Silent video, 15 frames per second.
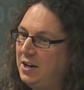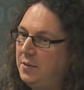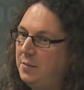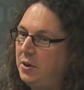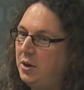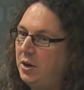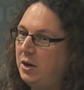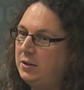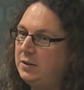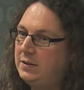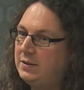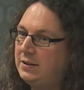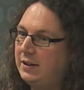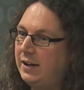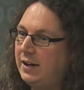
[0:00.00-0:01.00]

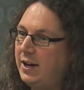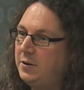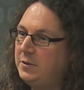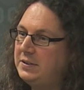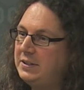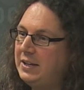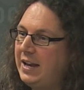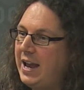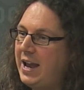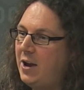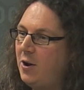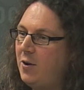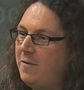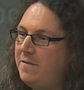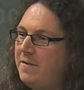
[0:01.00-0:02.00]
but I would say
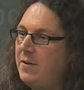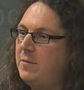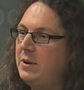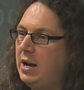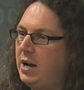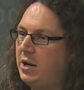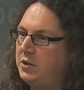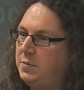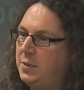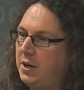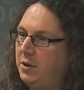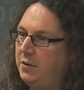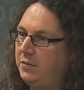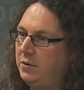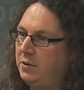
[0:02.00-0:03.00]
a very large
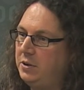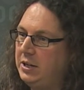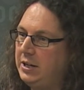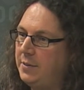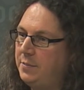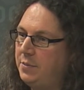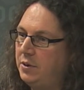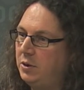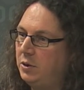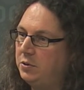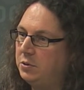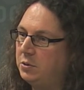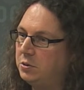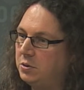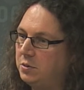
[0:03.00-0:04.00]
part of learning happens on
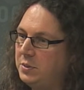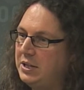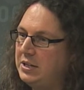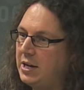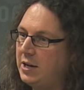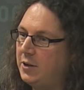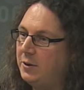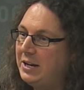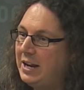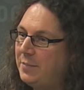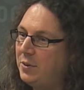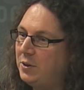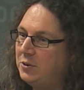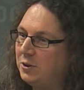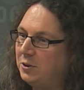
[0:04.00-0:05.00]
social media, or it
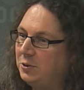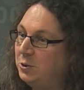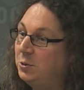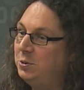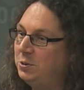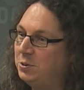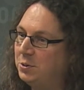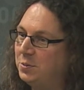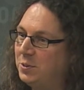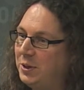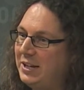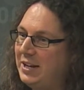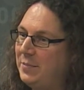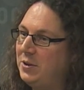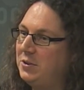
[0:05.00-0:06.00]
happens on YouTube, or
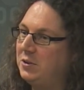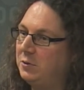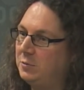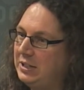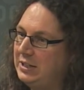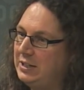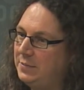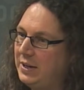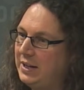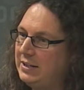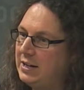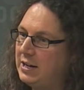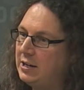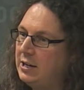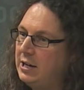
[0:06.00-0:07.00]
it happens on
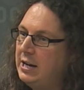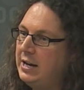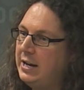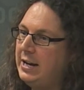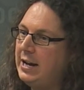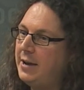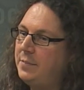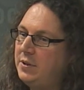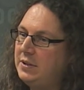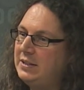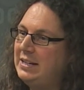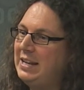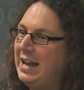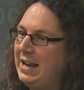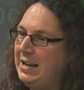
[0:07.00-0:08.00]
Wikipedia. It happens
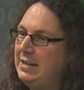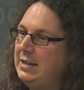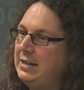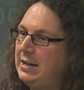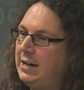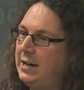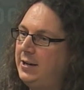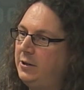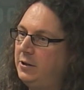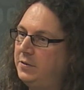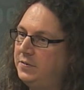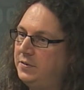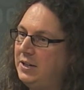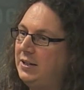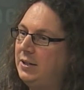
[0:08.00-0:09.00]
in any kind
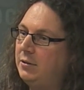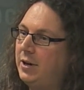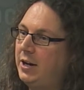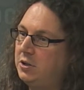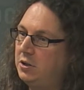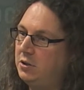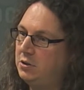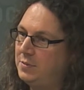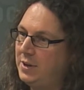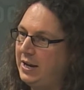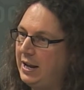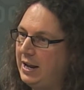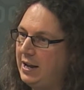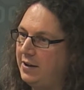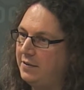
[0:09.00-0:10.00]
of interaction you might
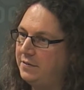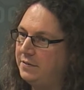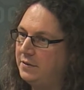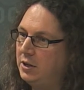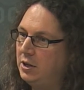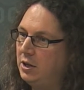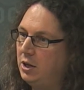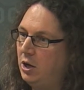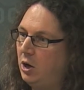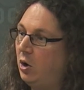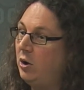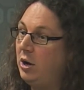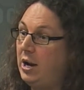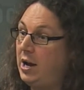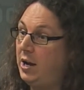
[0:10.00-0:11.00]
have,
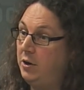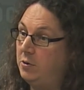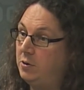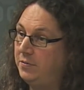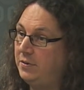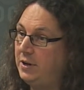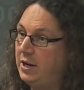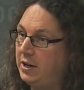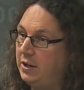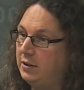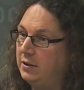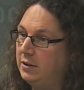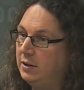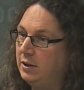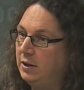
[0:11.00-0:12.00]
online or offline.
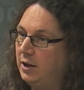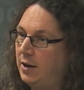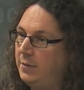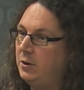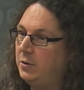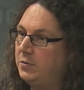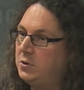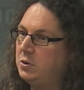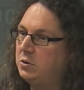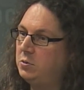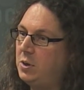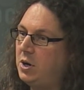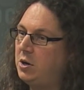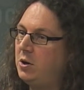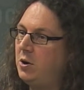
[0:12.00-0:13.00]
I mean, of course,
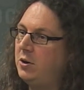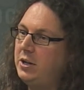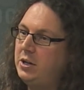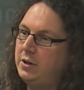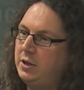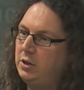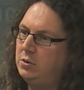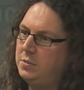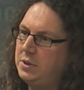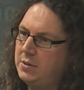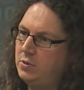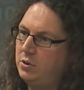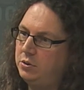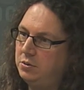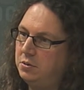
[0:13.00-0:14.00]
we are only going to be
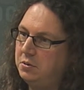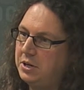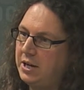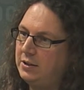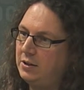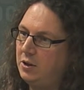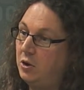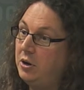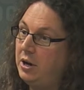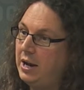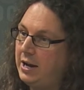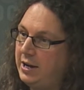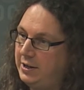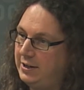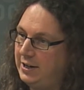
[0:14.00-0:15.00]
able to look at
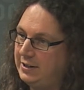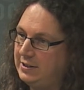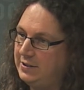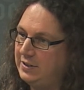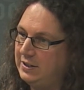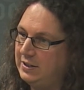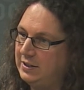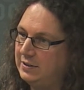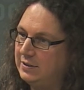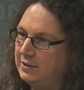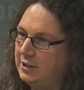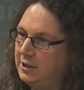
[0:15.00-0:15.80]
online activities,